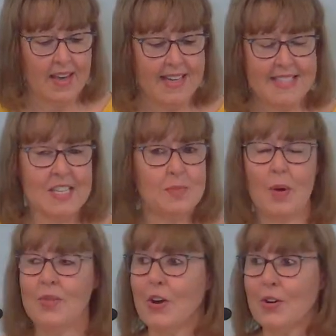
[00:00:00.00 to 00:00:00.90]
He says
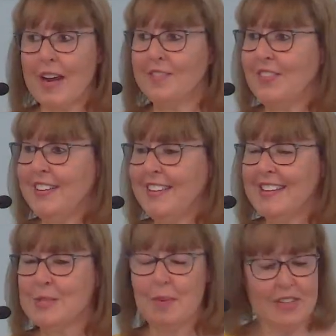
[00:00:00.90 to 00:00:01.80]
both are great
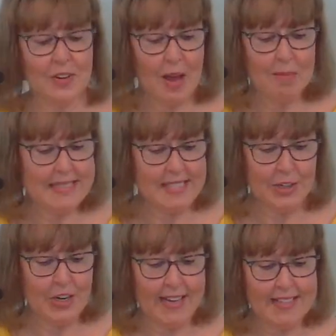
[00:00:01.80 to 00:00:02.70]
feelings, but they're not
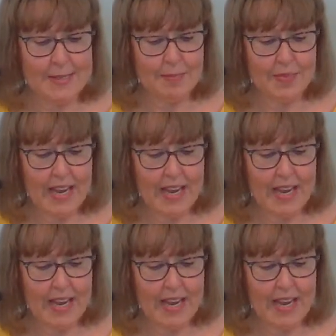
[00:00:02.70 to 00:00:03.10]
mysterious.